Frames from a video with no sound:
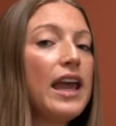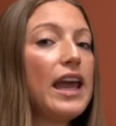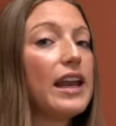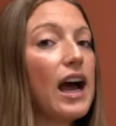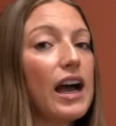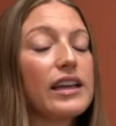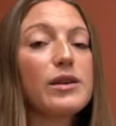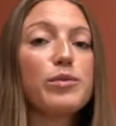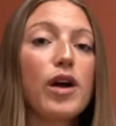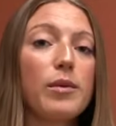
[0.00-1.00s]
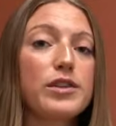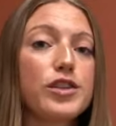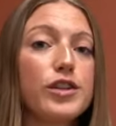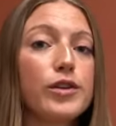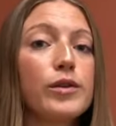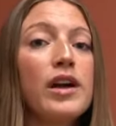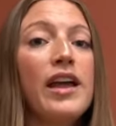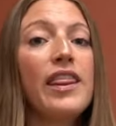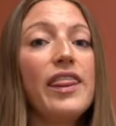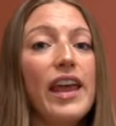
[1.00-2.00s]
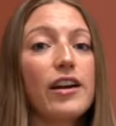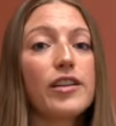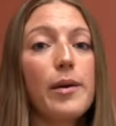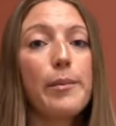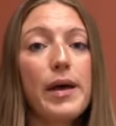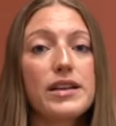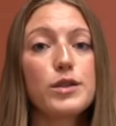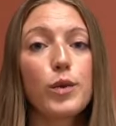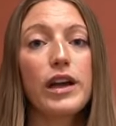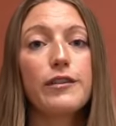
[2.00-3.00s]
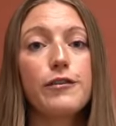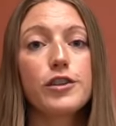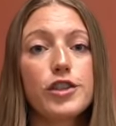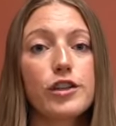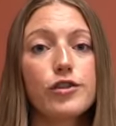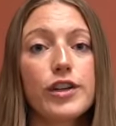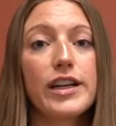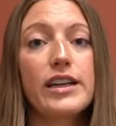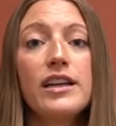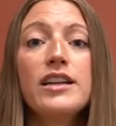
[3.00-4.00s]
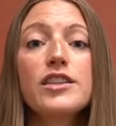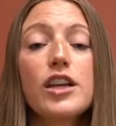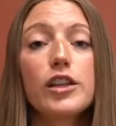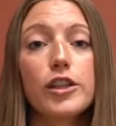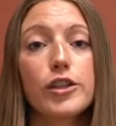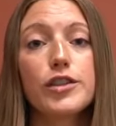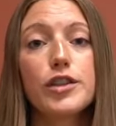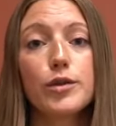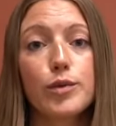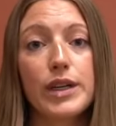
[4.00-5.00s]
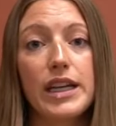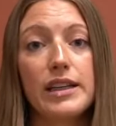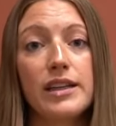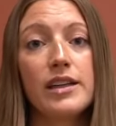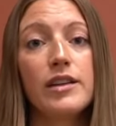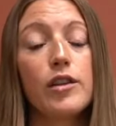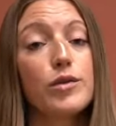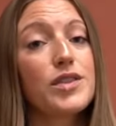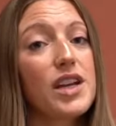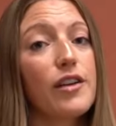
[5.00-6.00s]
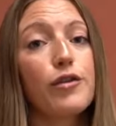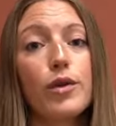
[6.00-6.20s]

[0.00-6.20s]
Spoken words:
and I can promise you they are the best way for children to learn to read those tough